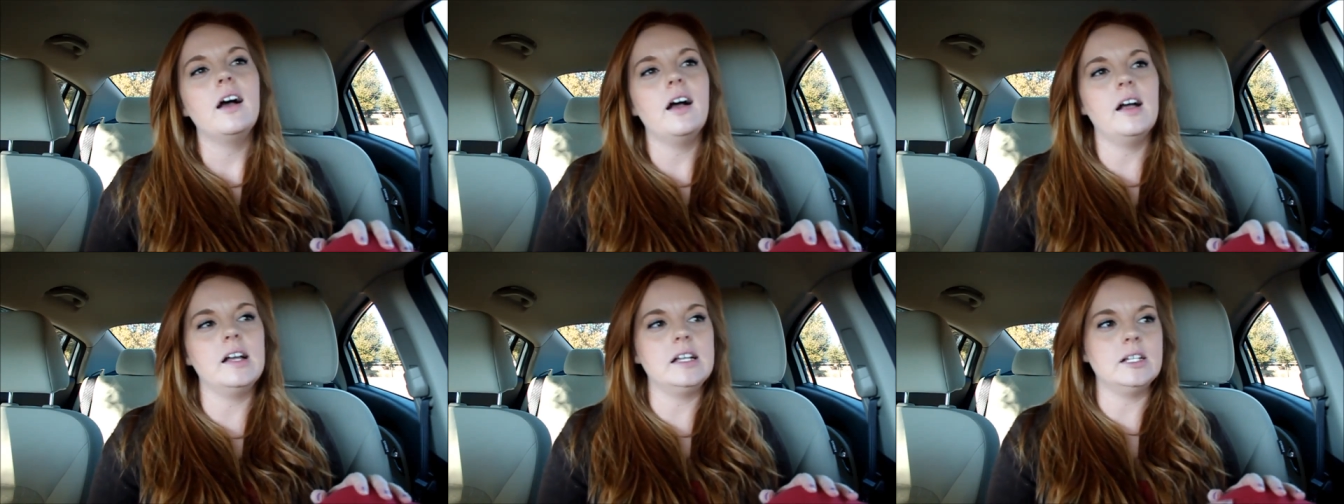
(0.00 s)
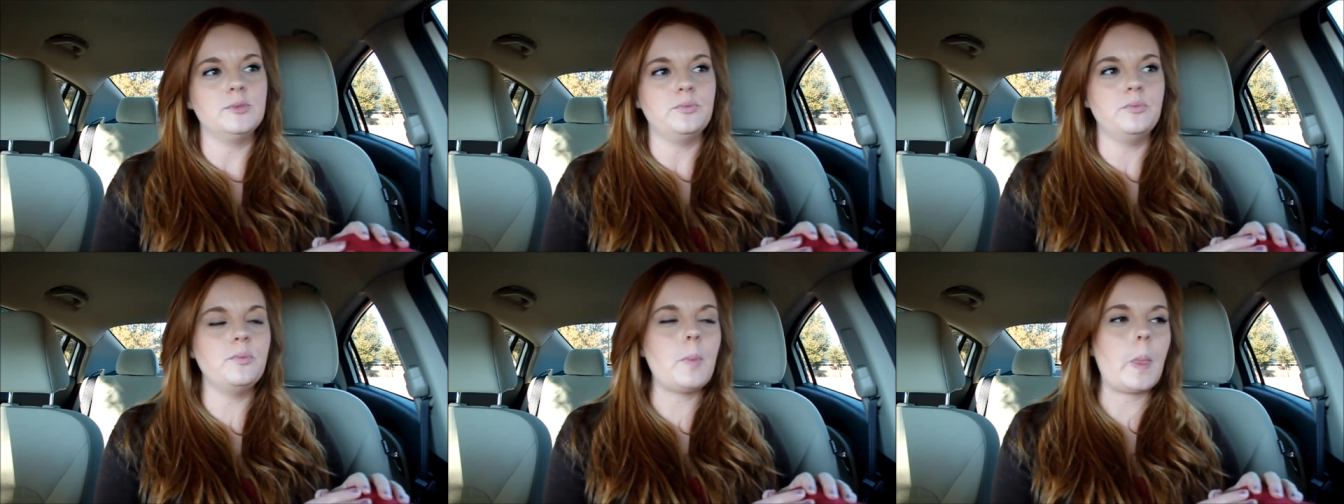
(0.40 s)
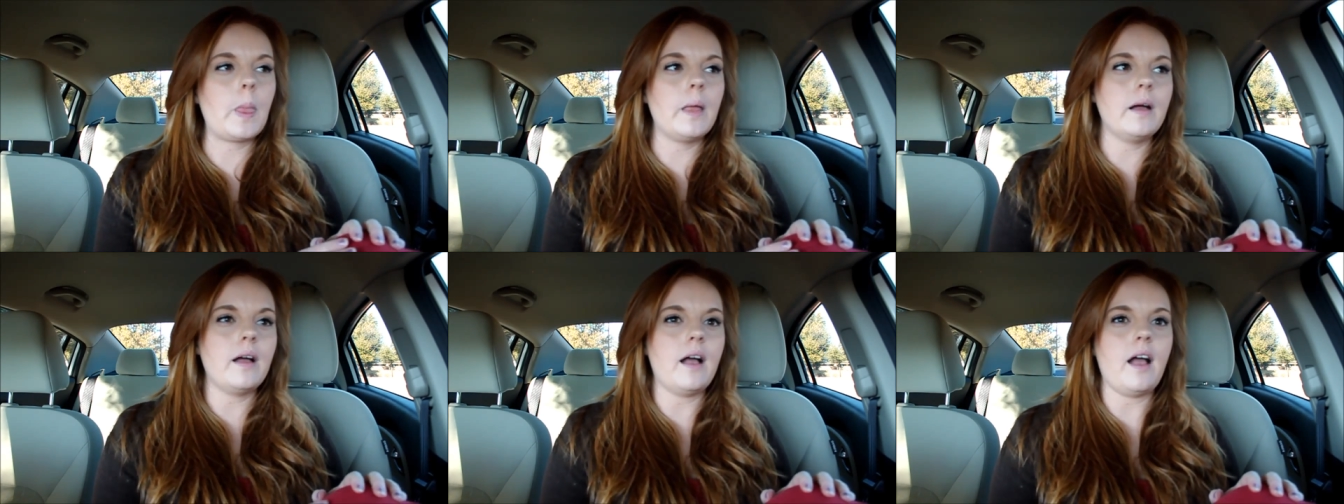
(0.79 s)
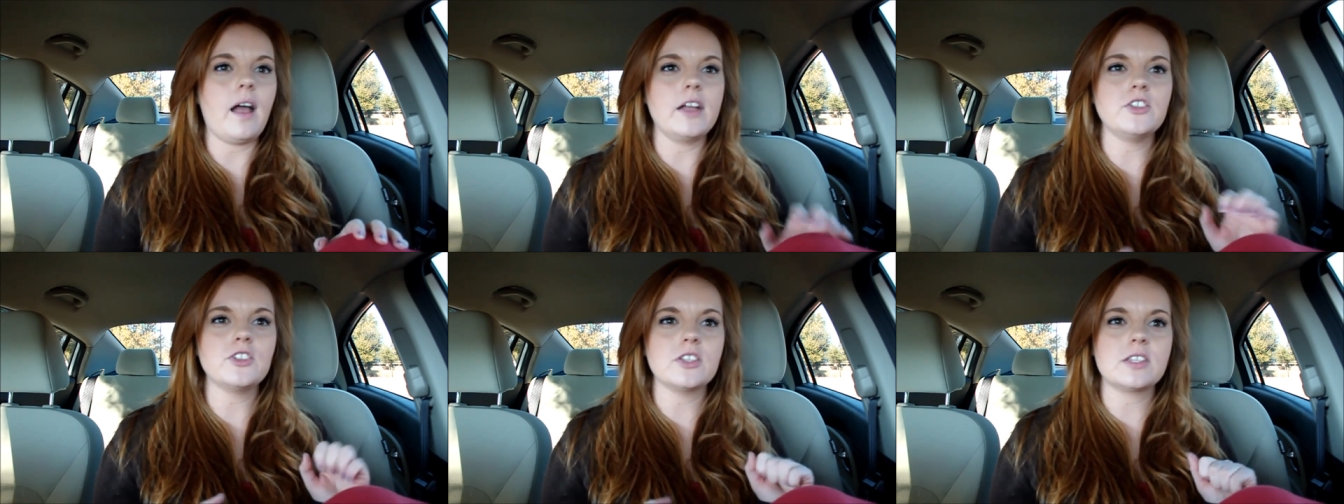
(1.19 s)
Um,
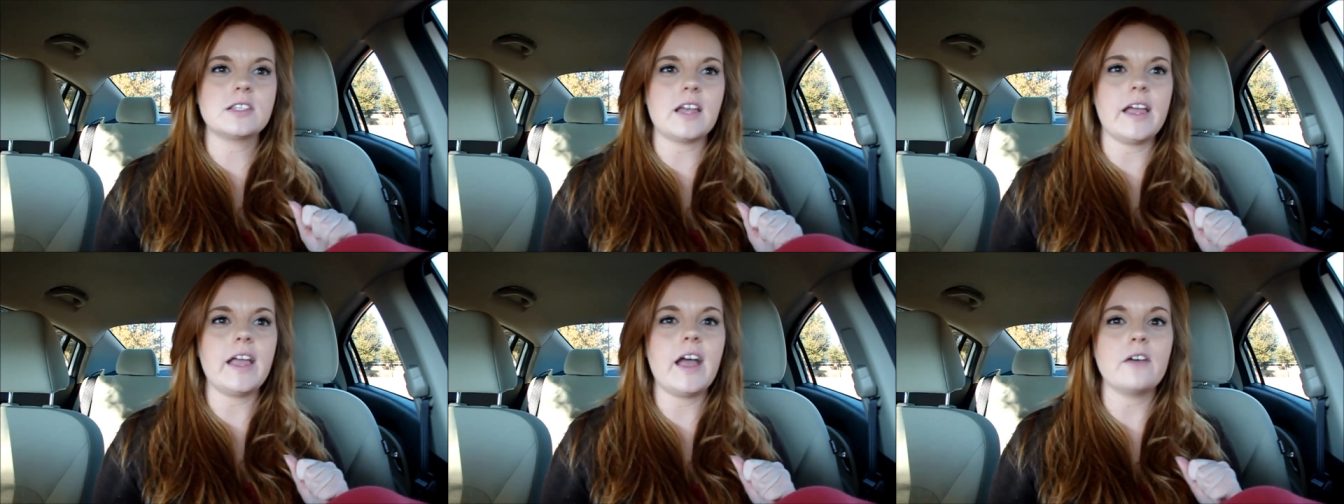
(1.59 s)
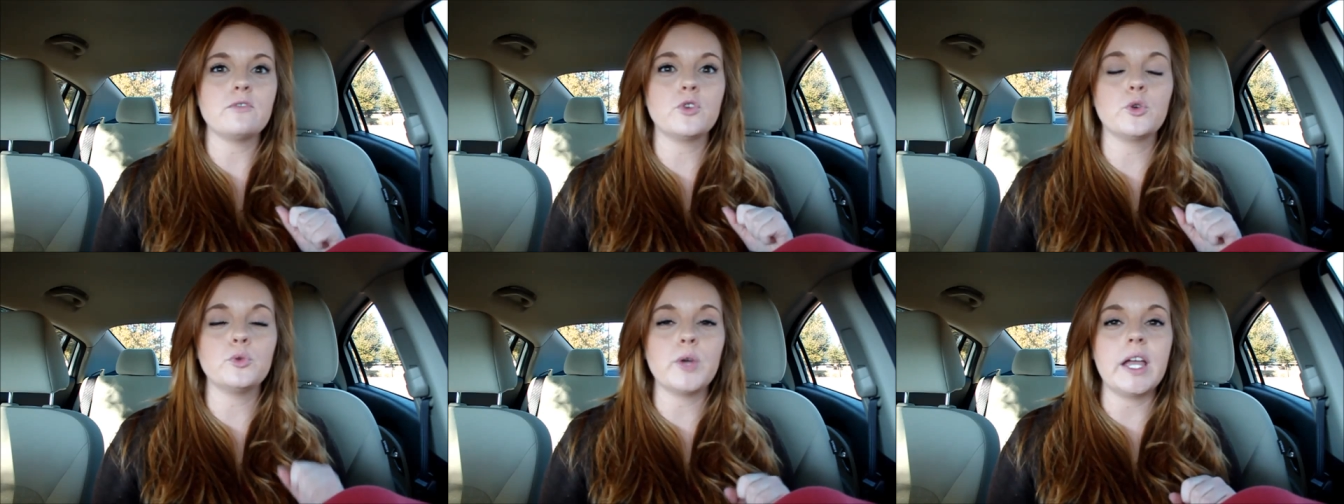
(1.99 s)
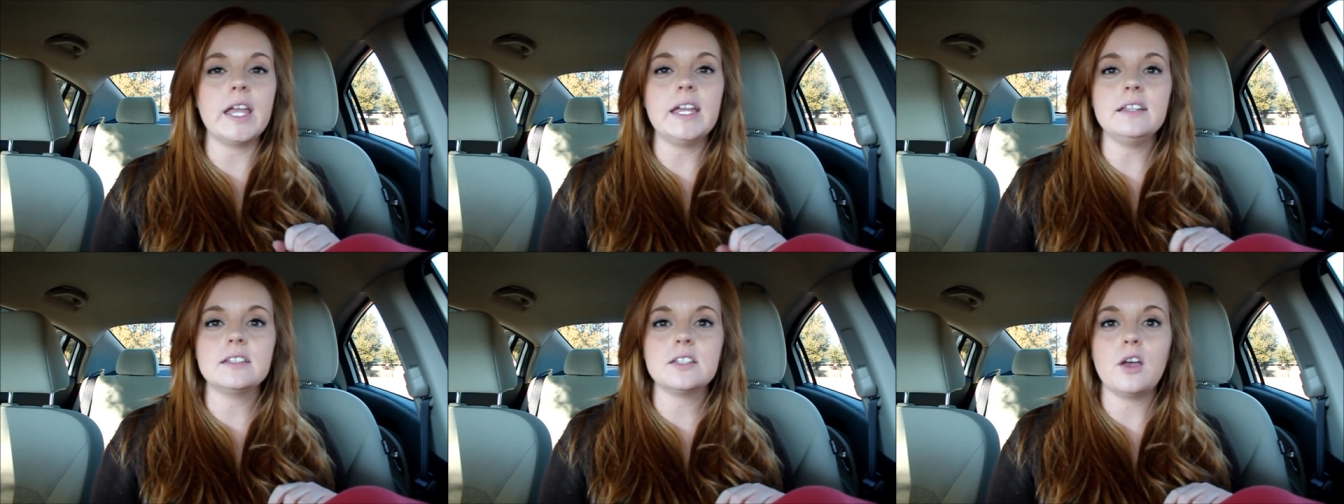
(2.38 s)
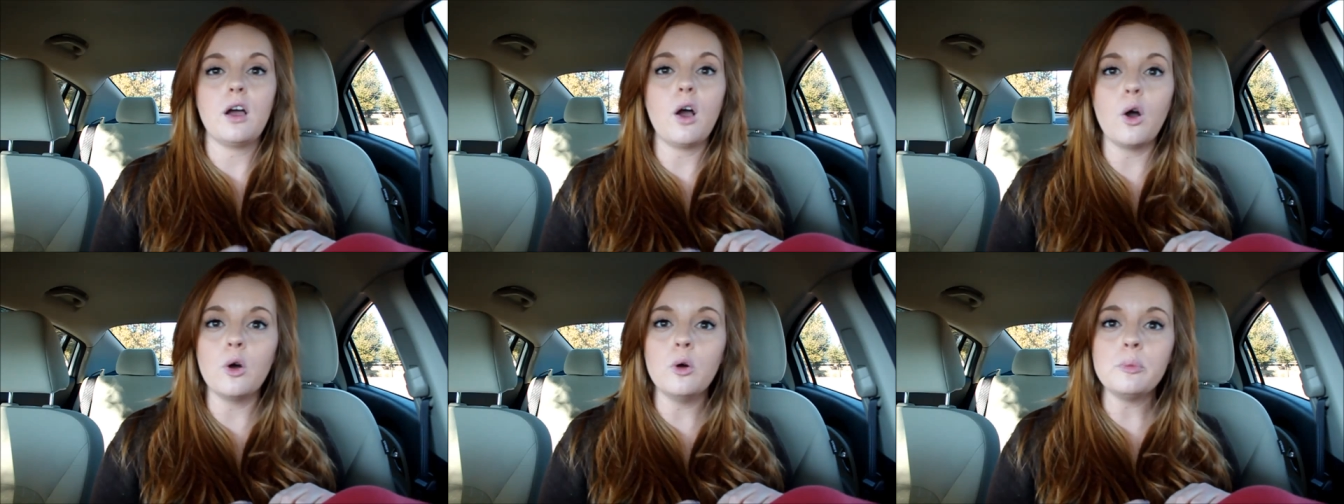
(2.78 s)
I just, I have great
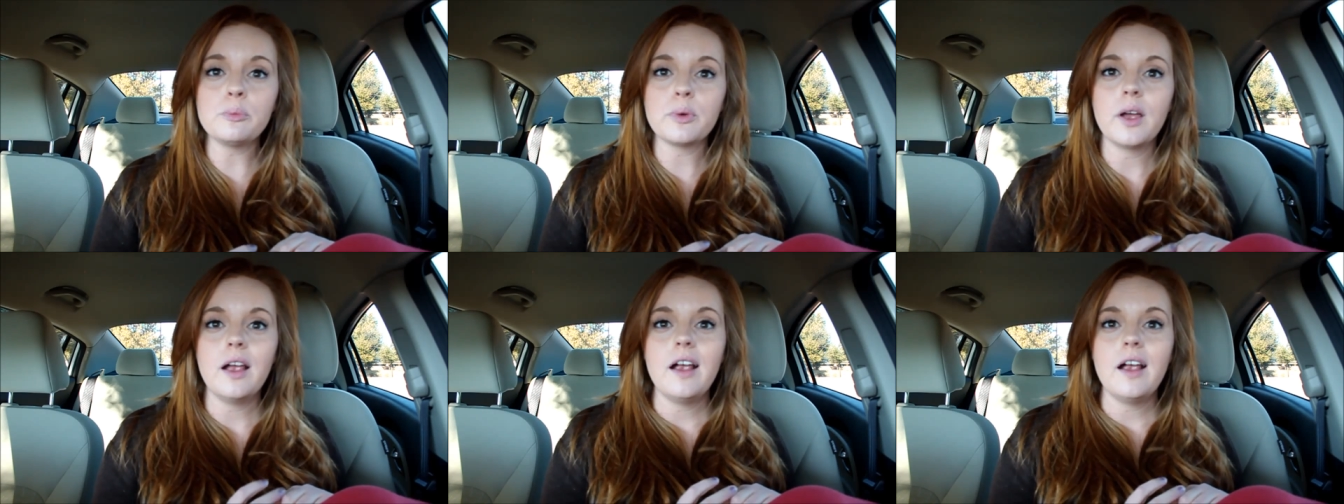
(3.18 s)
hope